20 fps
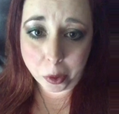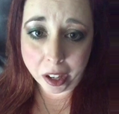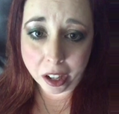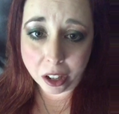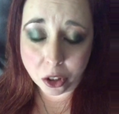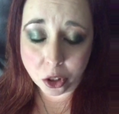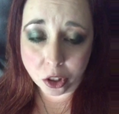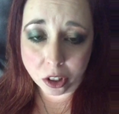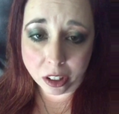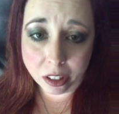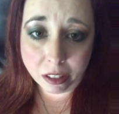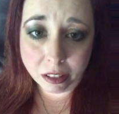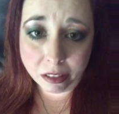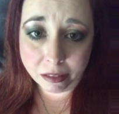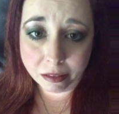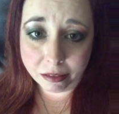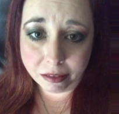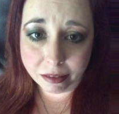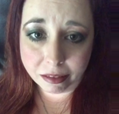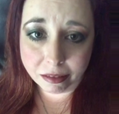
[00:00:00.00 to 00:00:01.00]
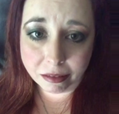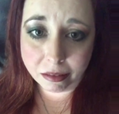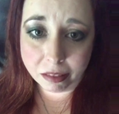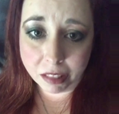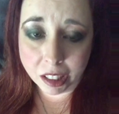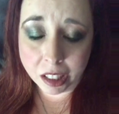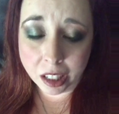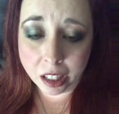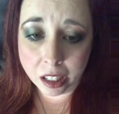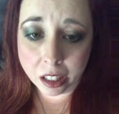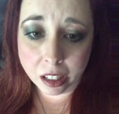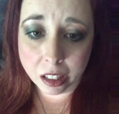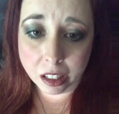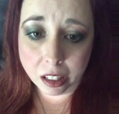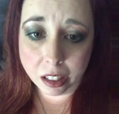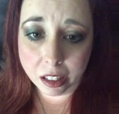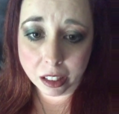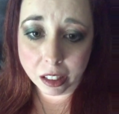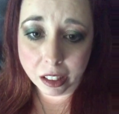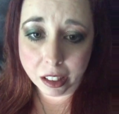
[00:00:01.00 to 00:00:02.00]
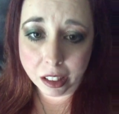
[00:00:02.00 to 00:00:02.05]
the way it should. And